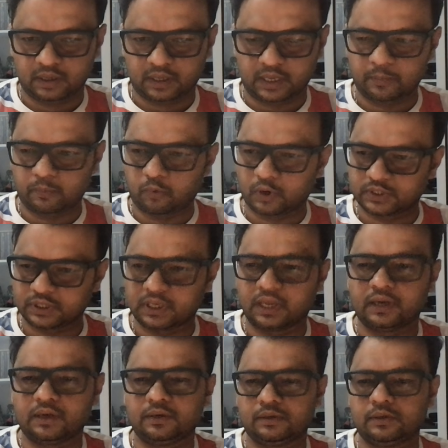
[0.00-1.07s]
keep watching
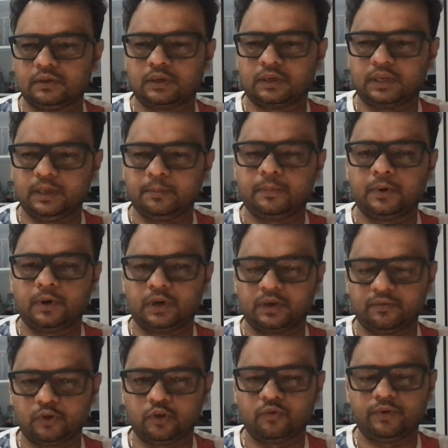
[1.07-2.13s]
and keep
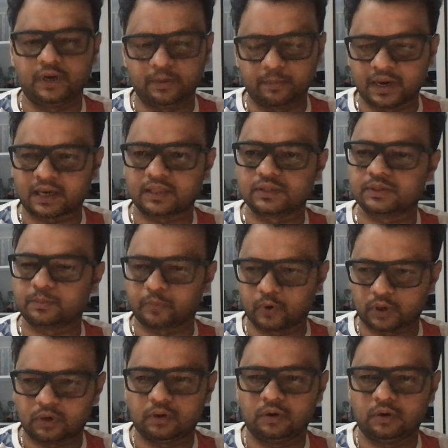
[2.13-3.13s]
giving your feedback and support.